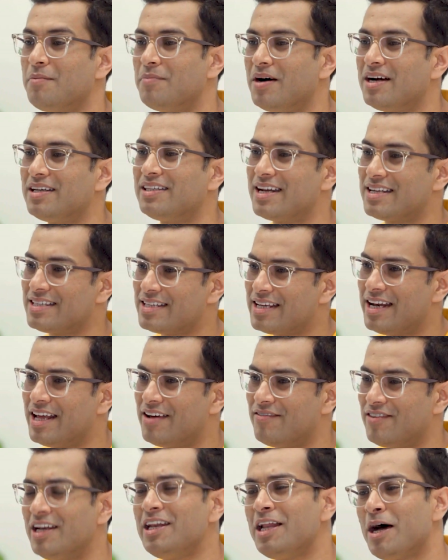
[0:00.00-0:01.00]
but there is a
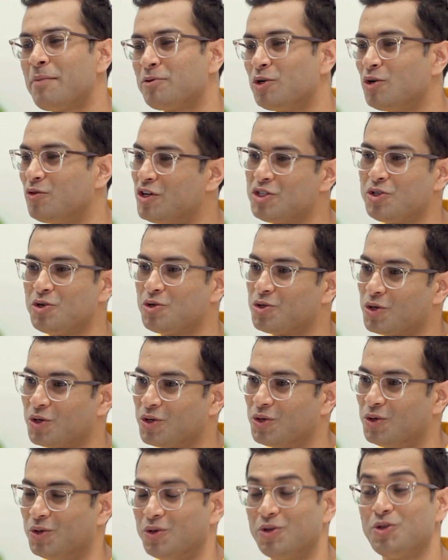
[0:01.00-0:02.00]
level up to which you should
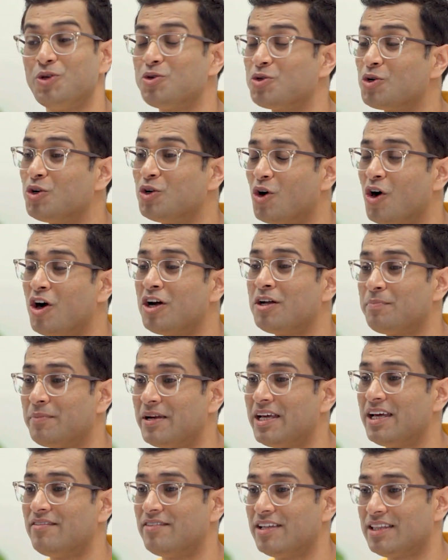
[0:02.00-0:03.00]
go. You should not
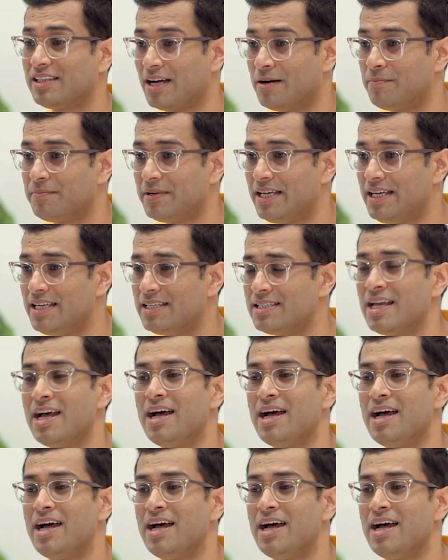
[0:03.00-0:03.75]
play with companies